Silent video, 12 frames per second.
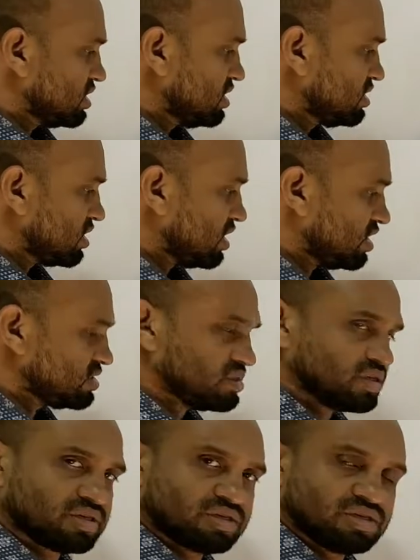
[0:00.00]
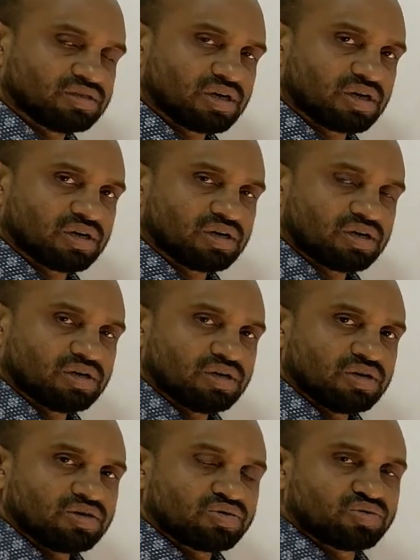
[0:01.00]
It has desire
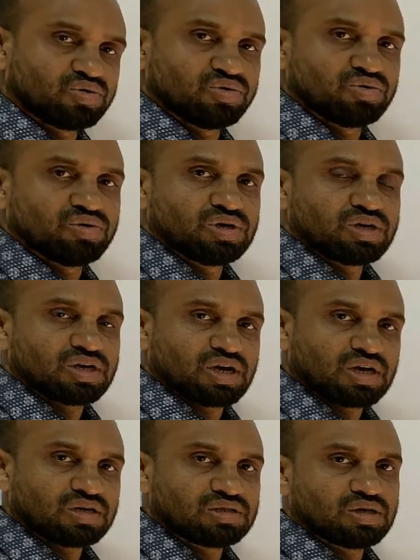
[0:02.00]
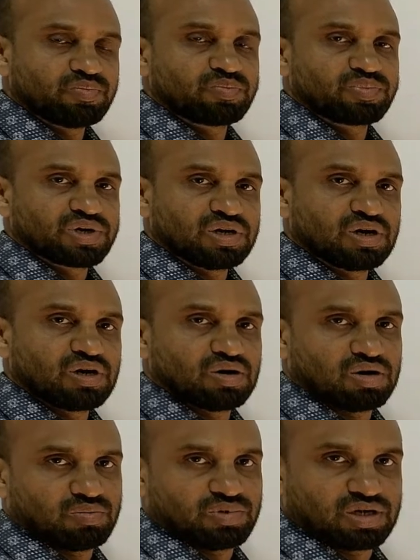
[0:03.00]
to another pair
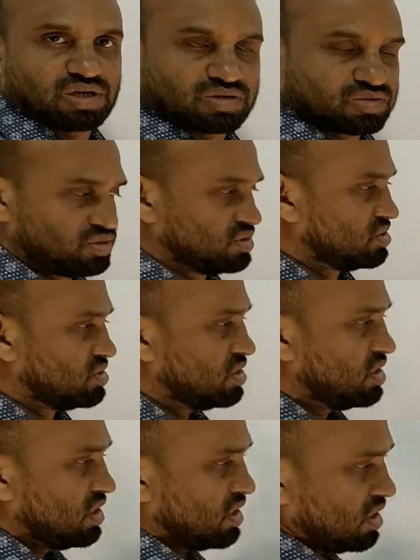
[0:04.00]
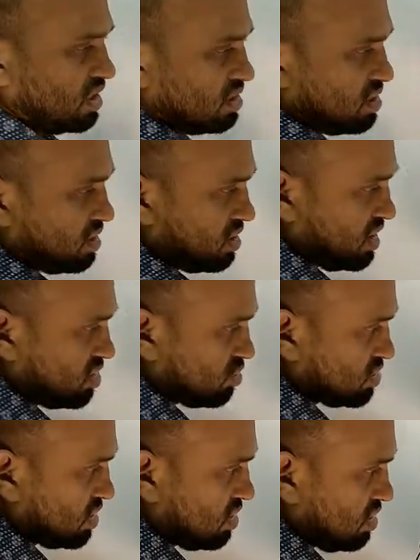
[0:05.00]
of electrons, and
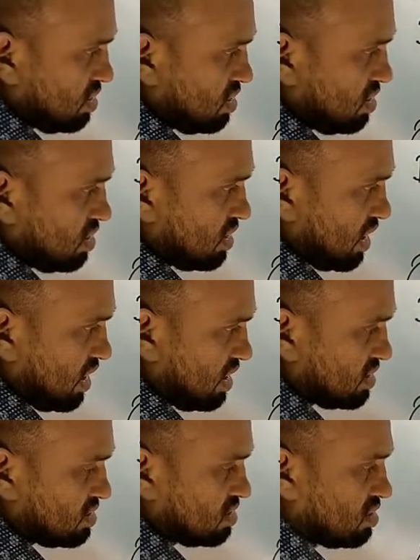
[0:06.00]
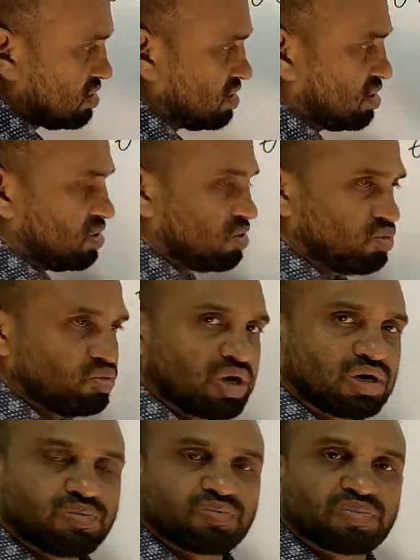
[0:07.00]
nitrogen has
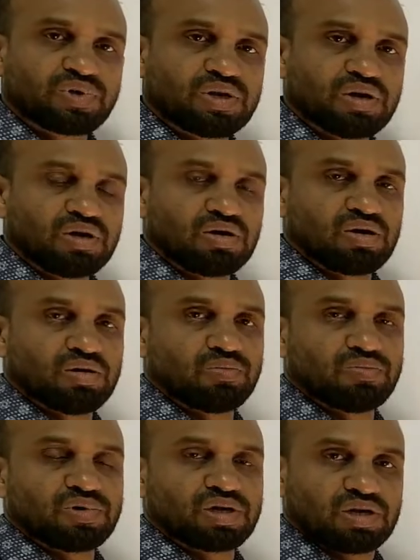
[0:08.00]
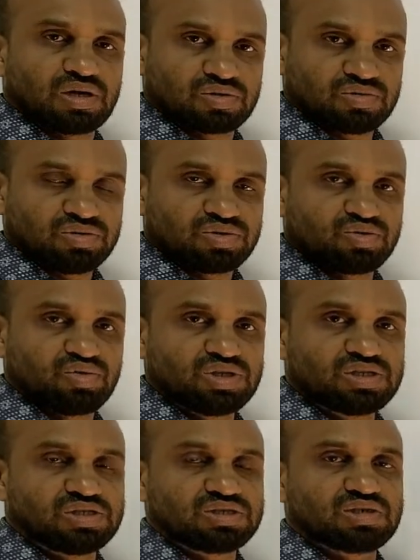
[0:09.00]
one pair of electrons,
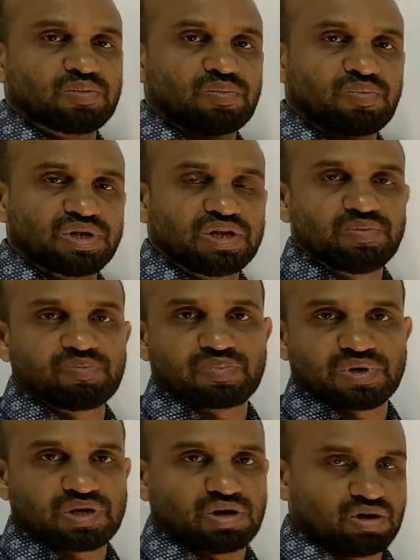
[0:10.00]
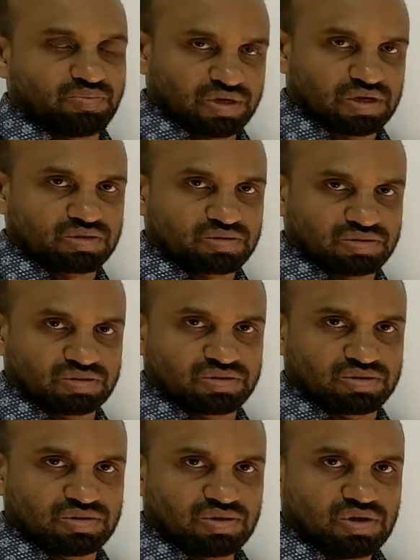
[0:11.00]
which is free pair of
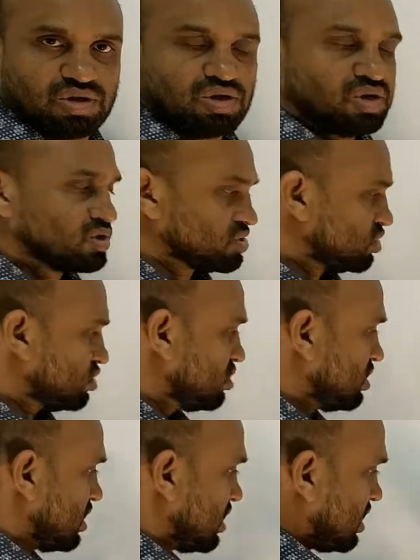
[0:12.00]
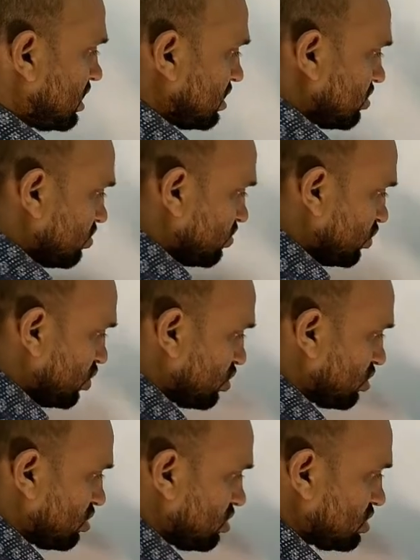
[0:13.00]
electrons. So
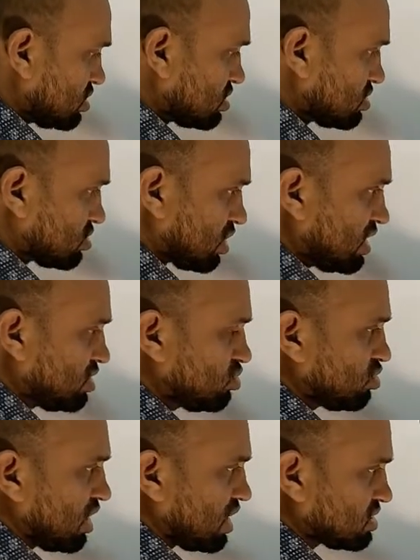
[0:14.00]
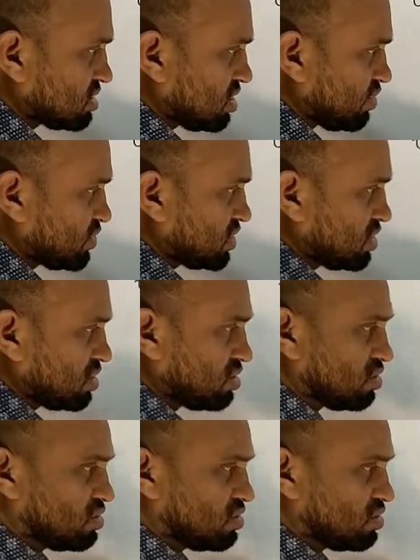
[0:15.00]
boron try to accept